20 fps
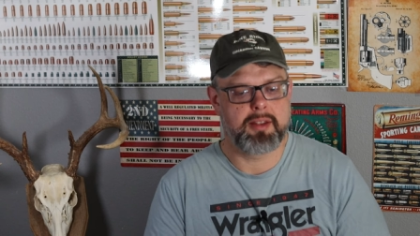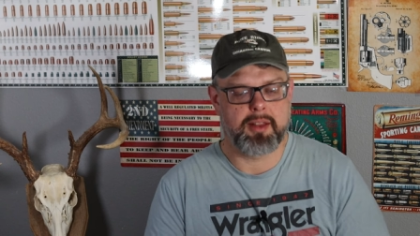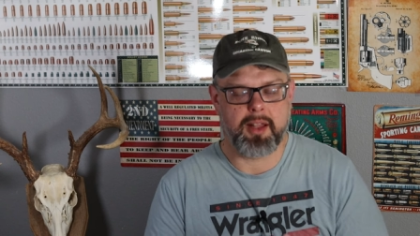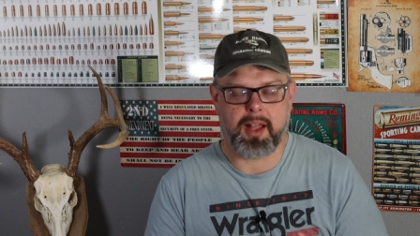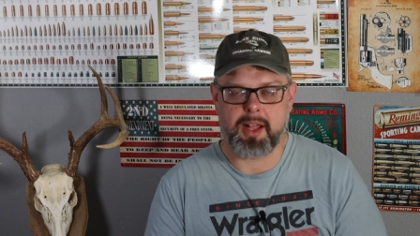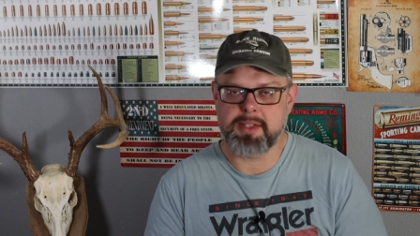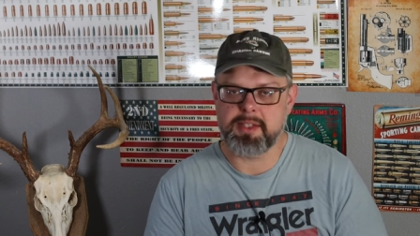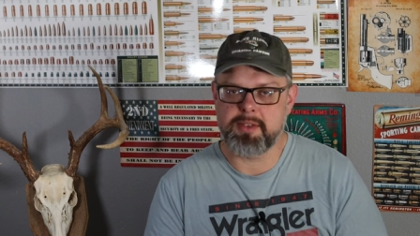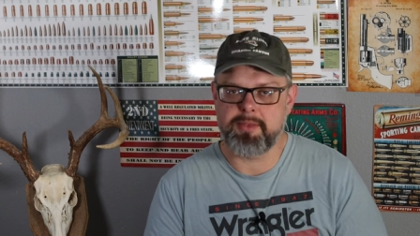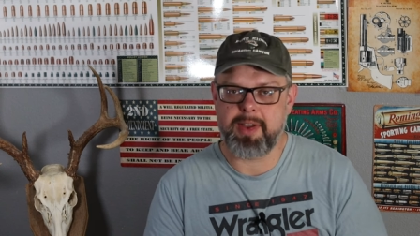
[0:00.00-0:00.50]

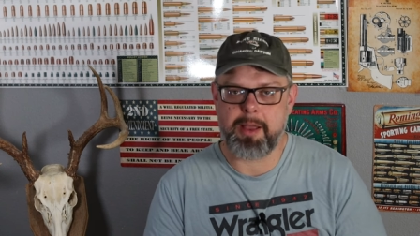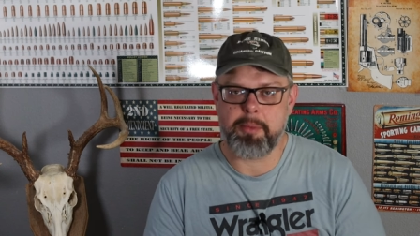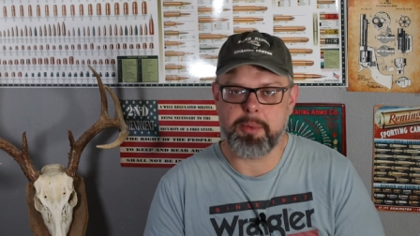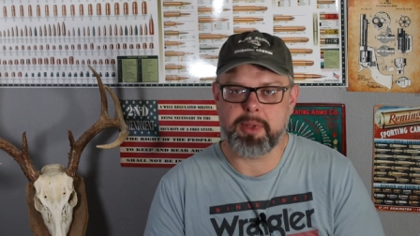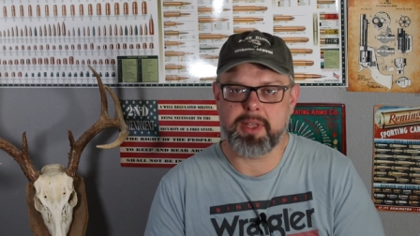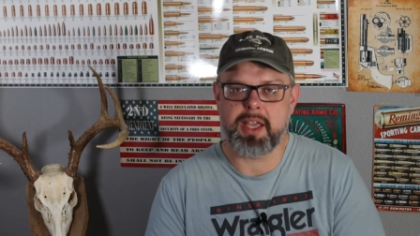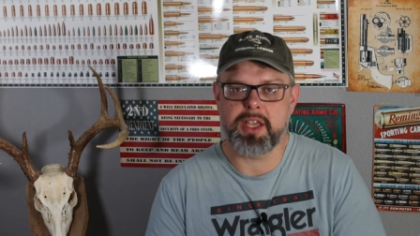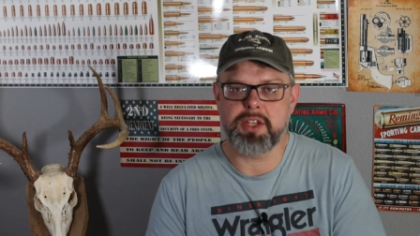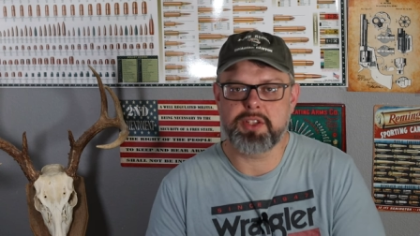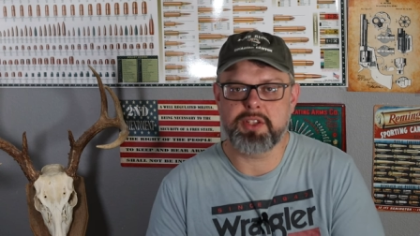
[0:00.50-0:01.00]
lots of
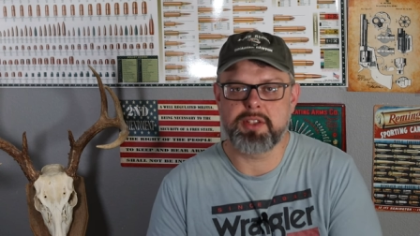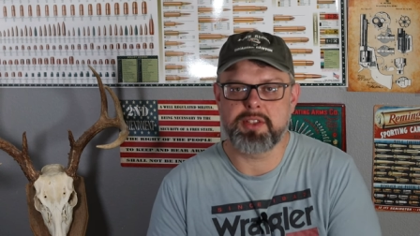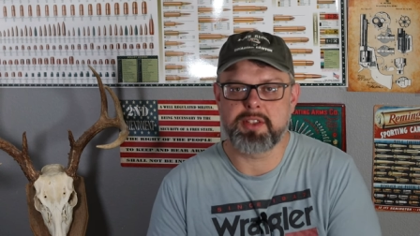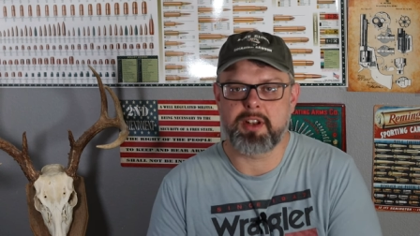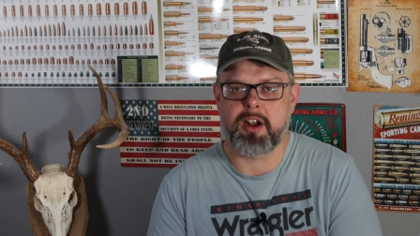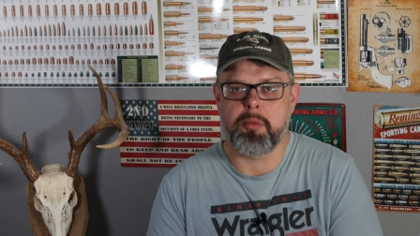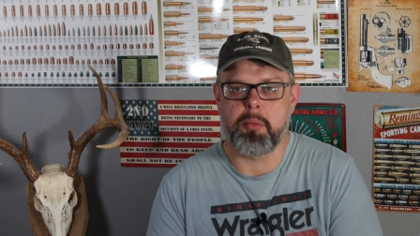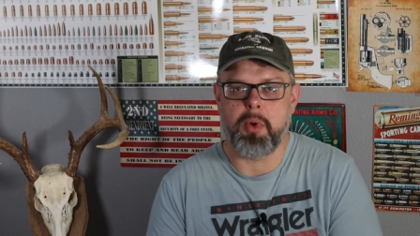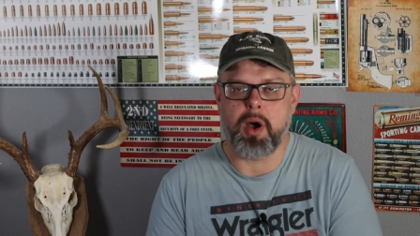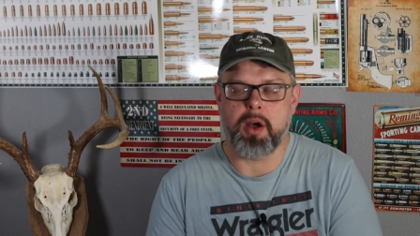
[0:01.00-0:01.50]
applications
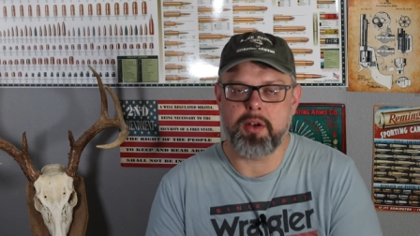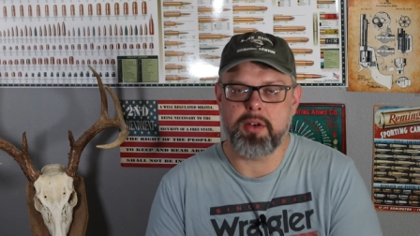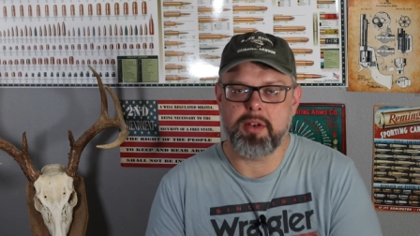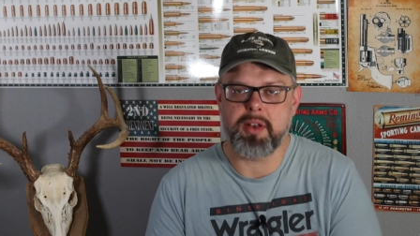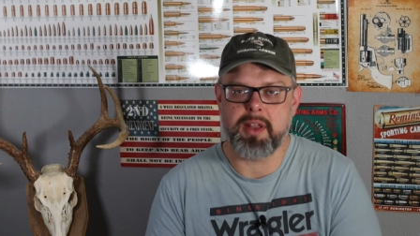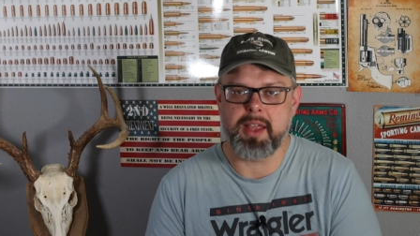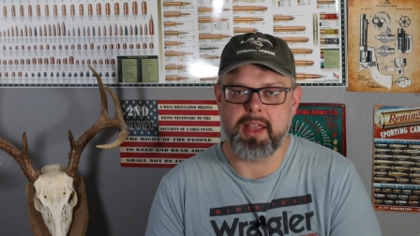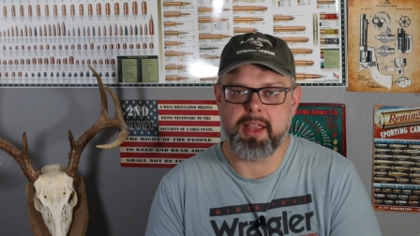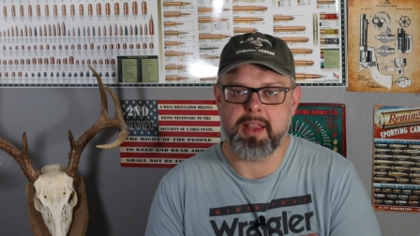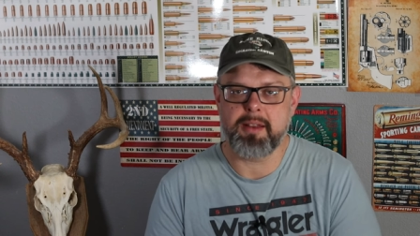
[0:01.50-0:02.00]
in our
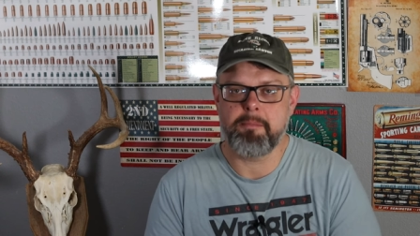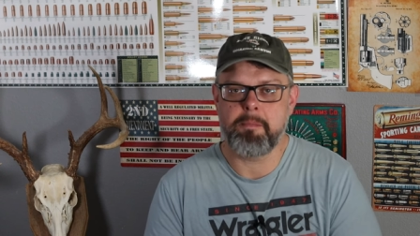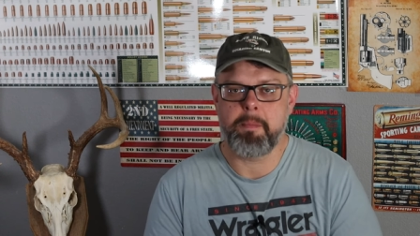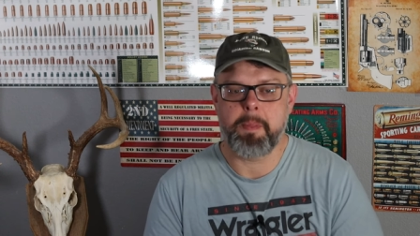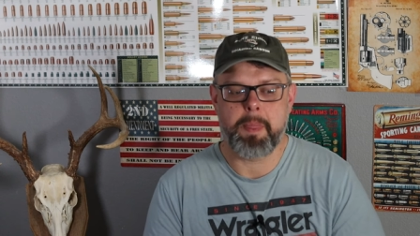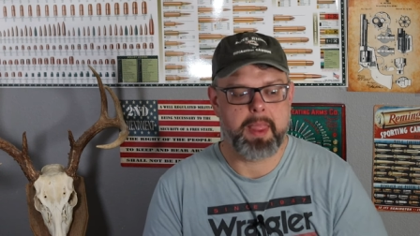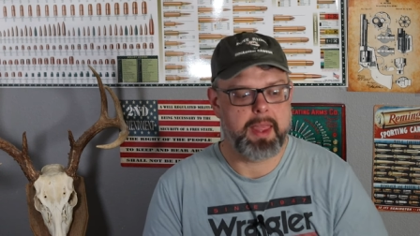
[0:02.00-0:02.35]
modern day.